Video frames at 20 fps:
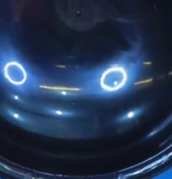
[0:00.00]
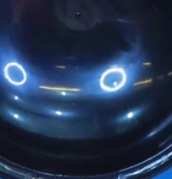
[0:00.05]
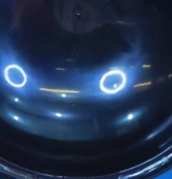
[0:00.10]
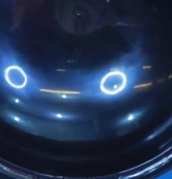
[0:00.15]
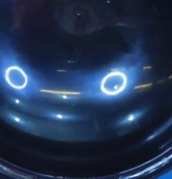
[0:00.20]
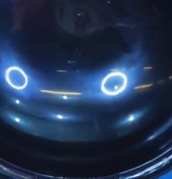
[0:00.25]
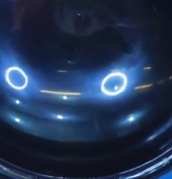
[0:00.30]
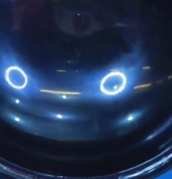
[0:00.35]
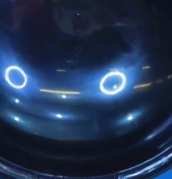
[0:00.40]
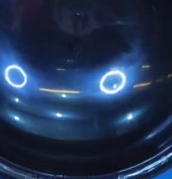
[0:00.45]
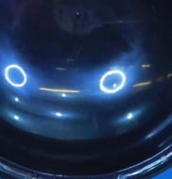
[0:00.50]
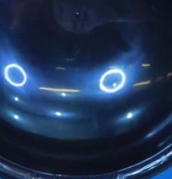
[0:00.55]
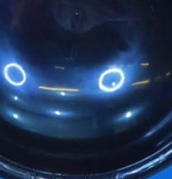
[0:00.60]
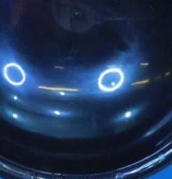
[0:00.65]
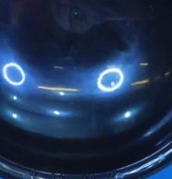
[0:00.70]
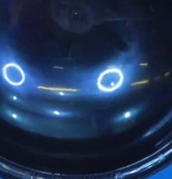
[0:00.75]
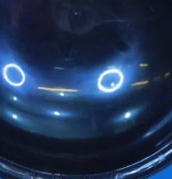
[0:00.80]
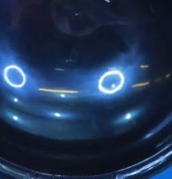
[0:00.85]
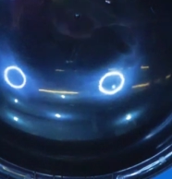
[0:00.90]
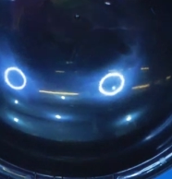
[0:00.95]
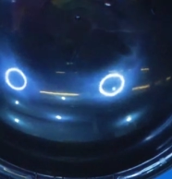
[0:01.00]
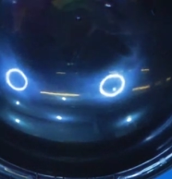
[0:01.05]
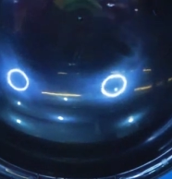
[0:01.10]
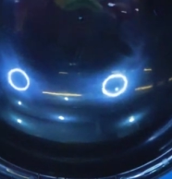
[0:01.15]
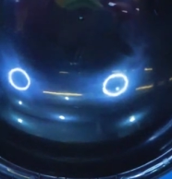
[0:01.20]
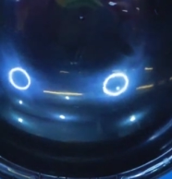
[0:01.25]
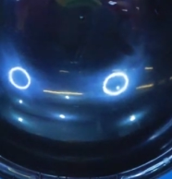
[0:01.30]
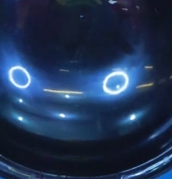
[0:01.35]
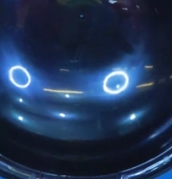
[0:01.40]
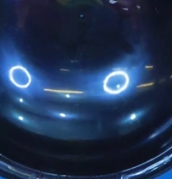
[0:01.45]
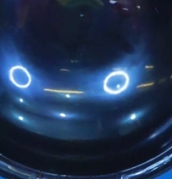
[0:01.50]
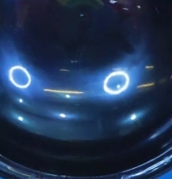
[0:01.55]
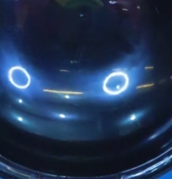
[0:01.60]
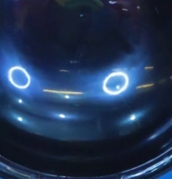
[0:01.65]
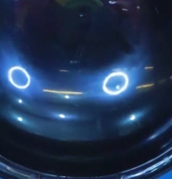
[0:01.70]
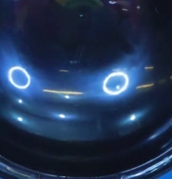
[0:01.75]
Nobody speaks.